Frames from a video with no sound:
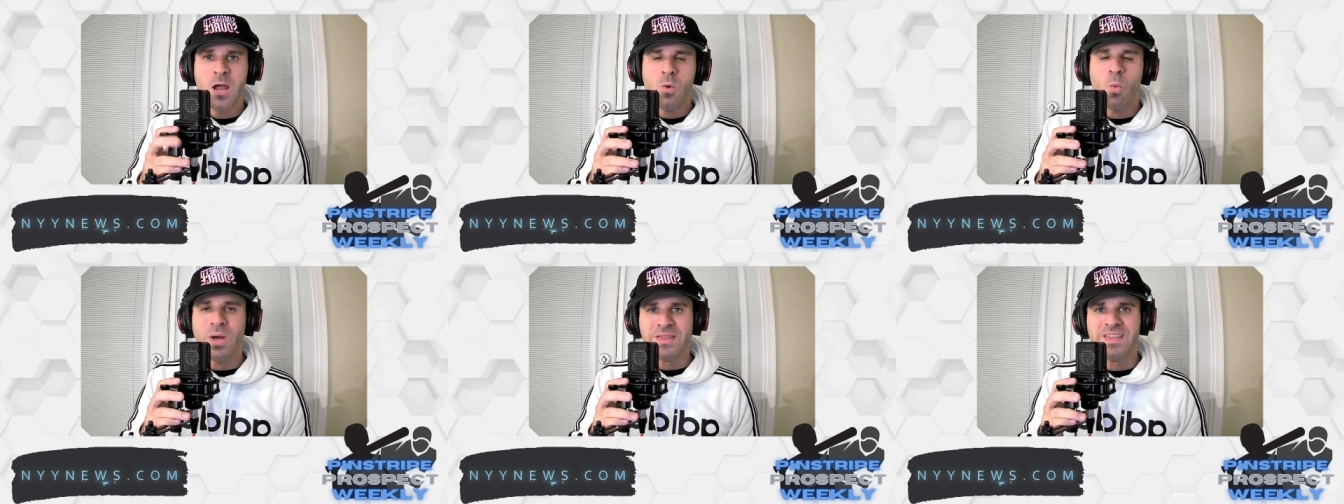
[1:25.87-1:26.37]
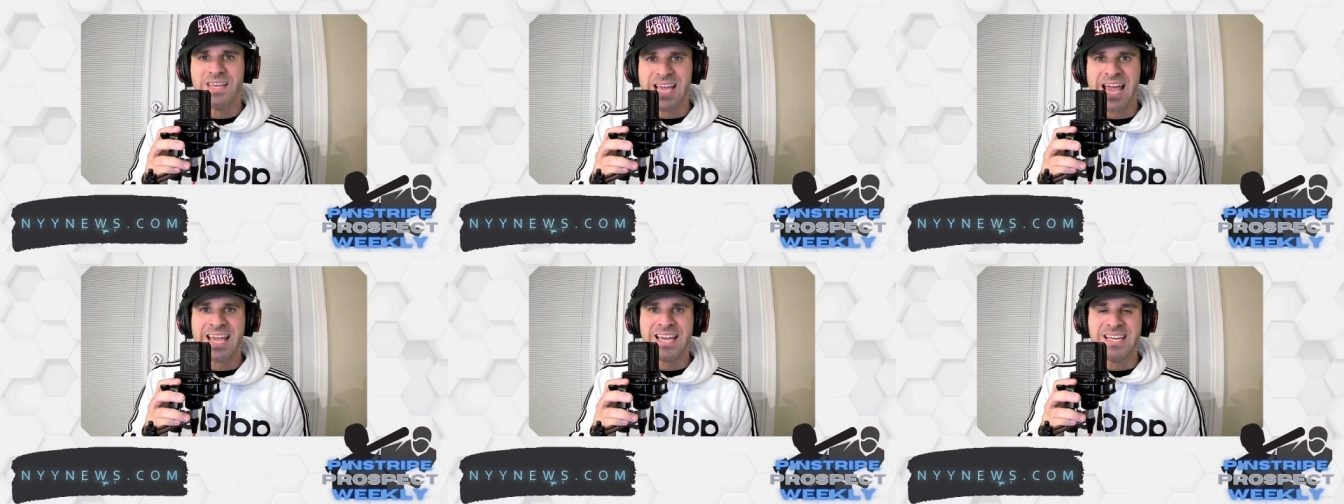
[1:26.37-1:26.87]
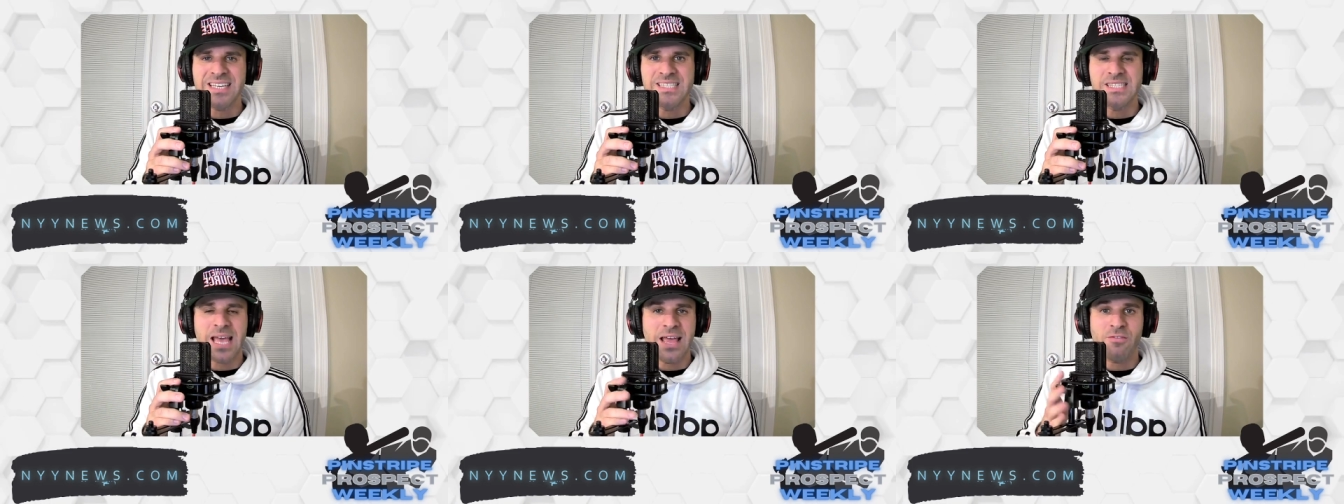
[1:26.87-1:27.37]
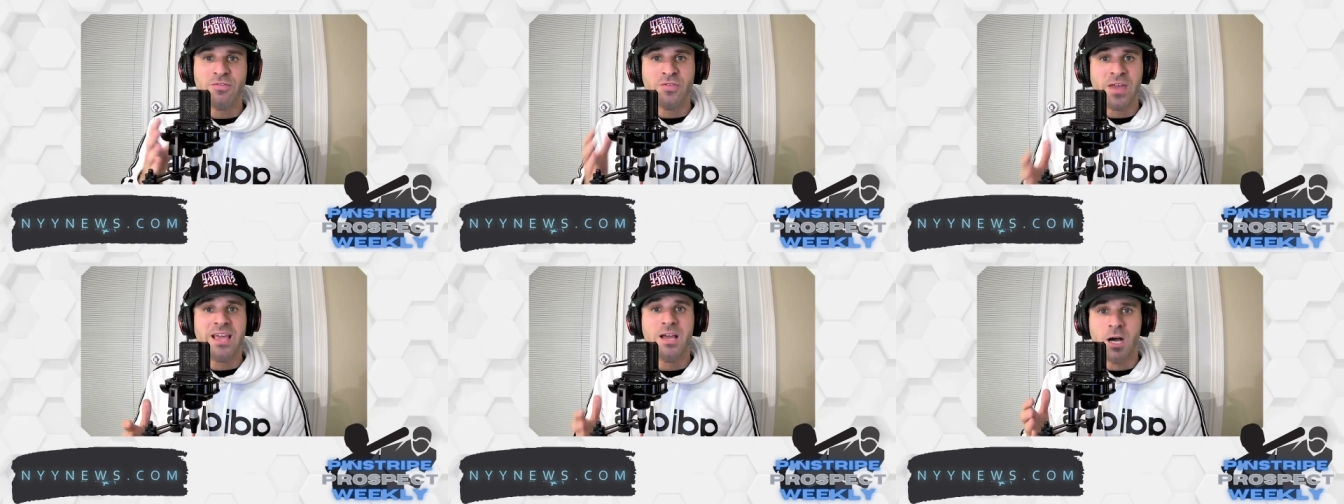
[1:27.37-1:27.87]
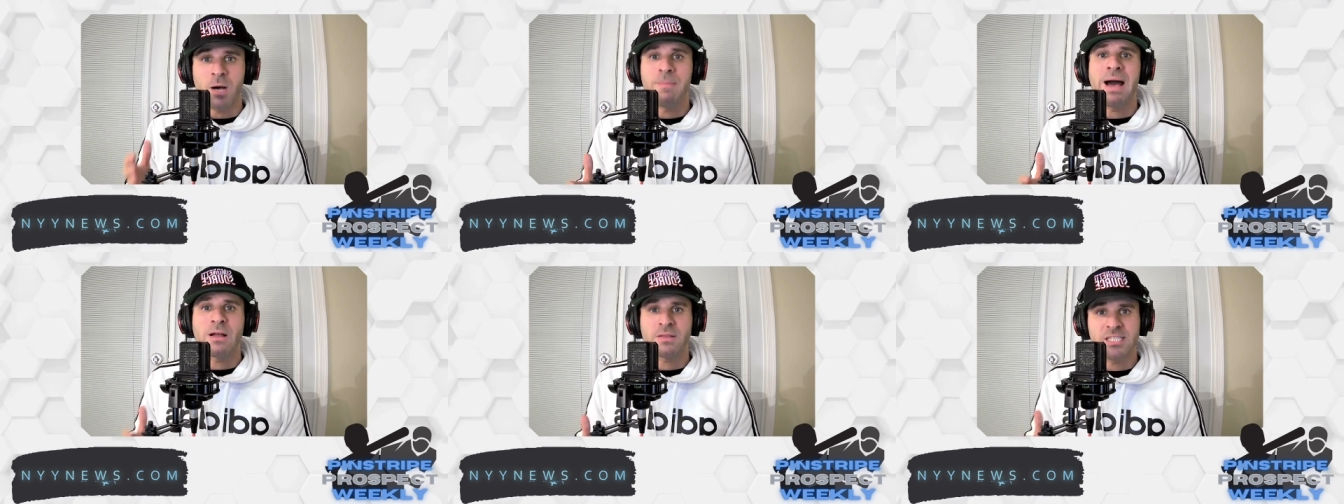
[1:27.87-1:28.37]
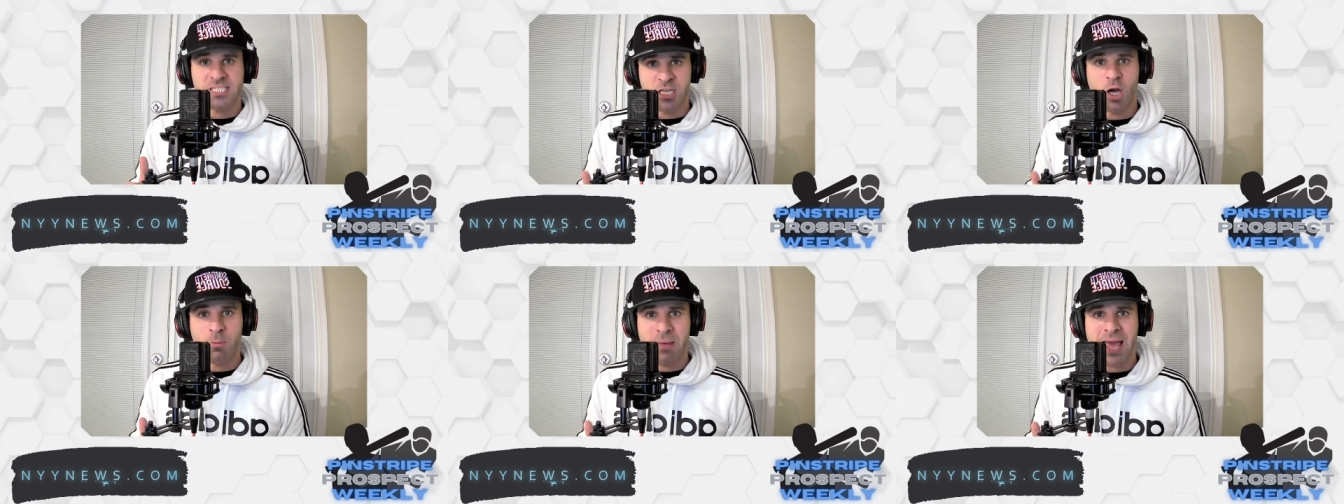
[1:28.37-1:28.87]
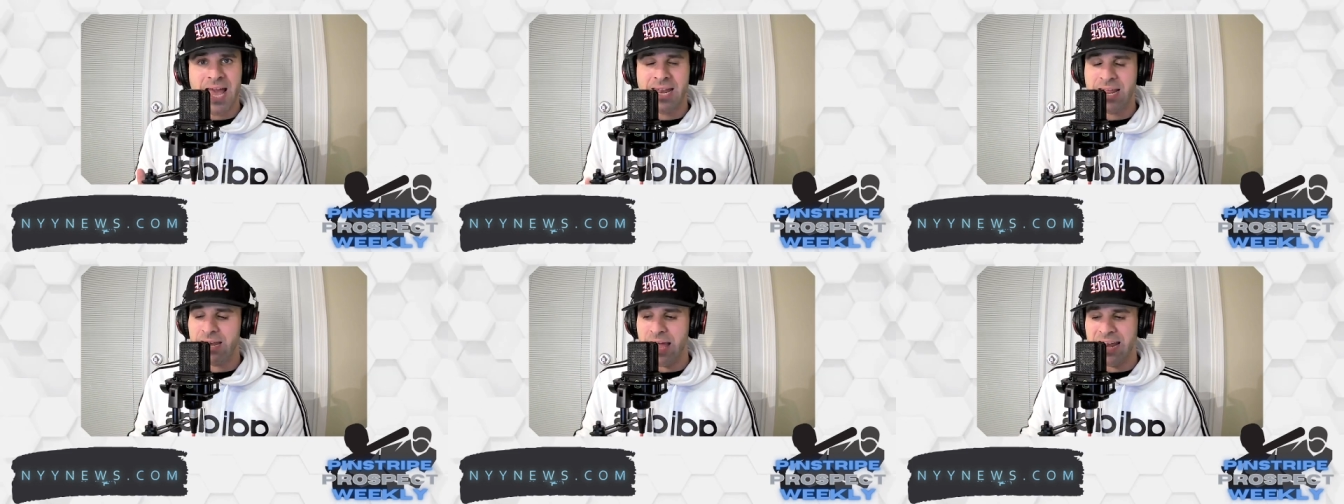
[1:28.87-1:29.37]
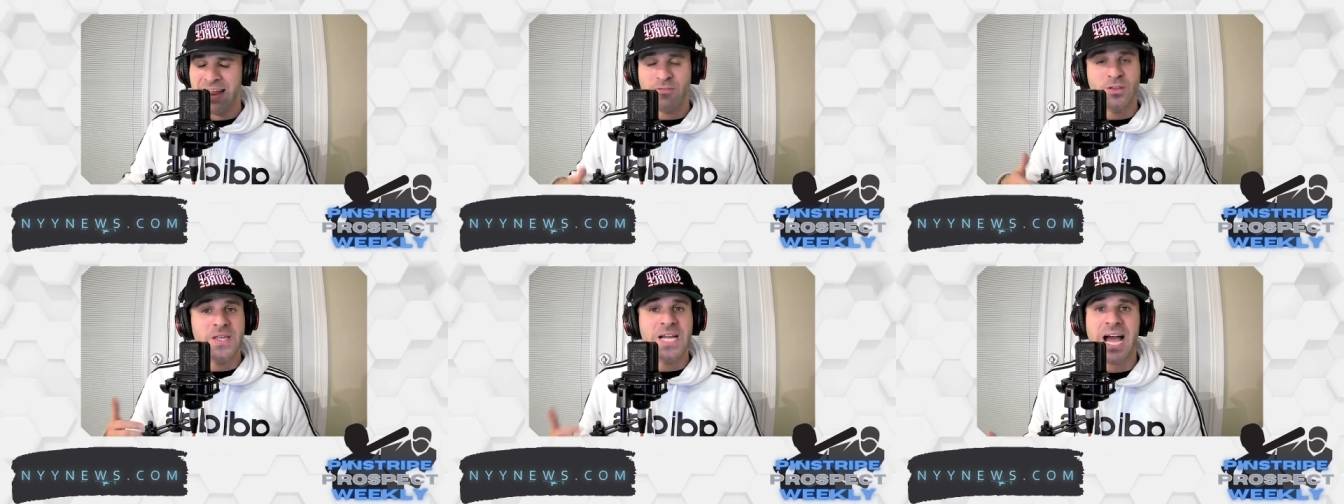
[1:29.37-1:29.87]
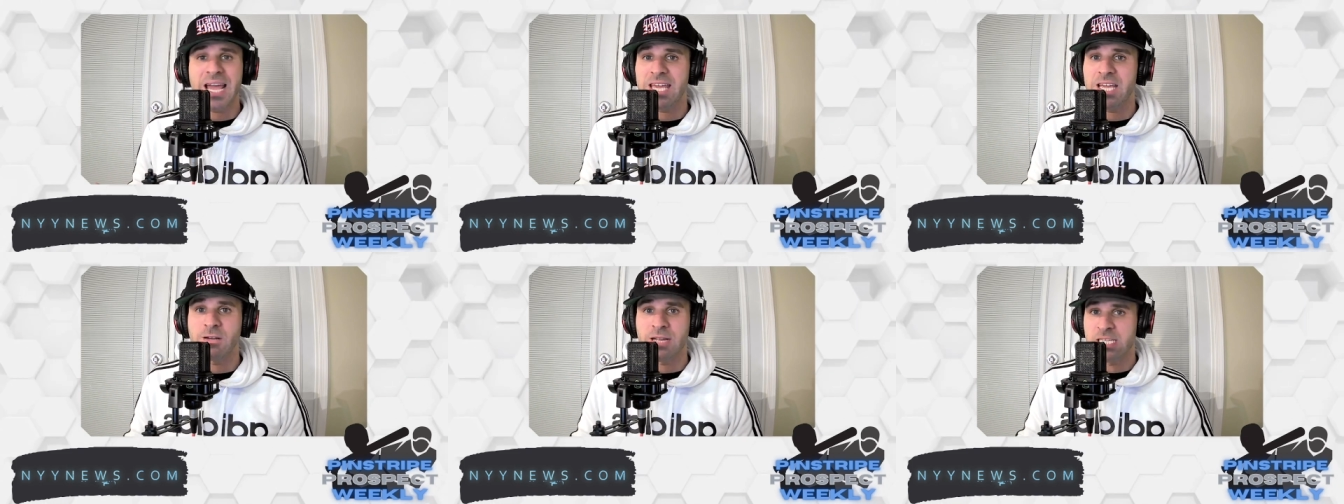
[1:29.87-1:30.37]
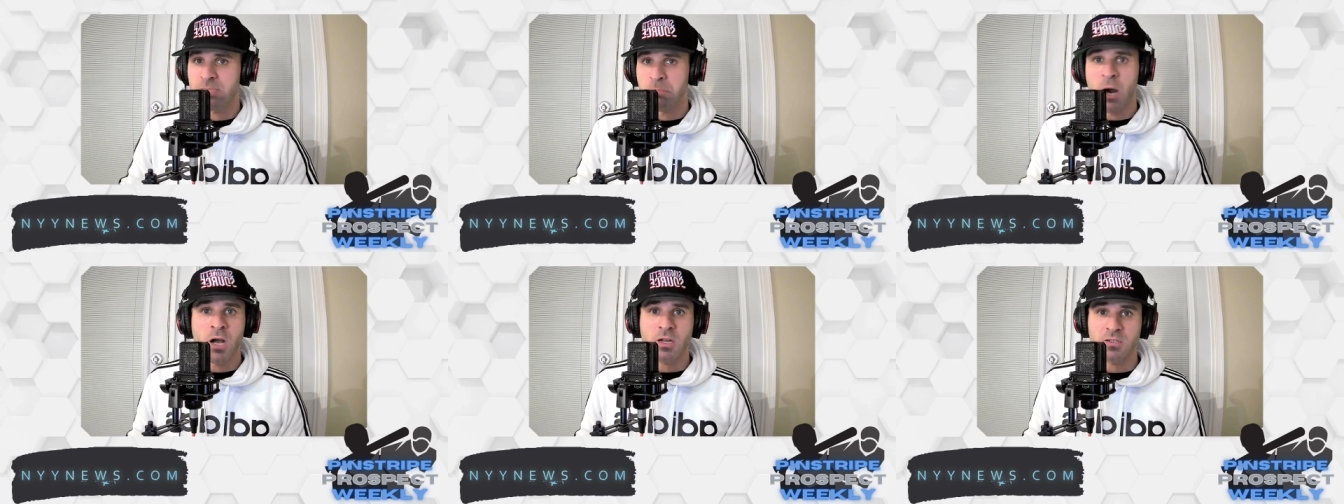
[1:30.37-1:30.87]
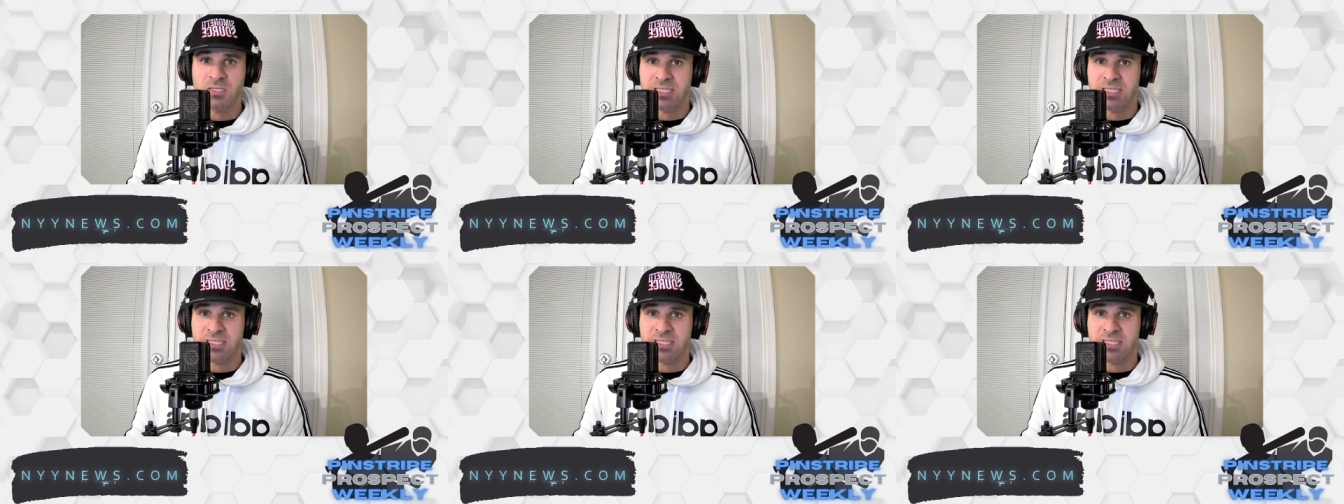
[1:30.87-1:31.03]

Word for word: what the Yankees think about this young man, and everything I hear is bonkers.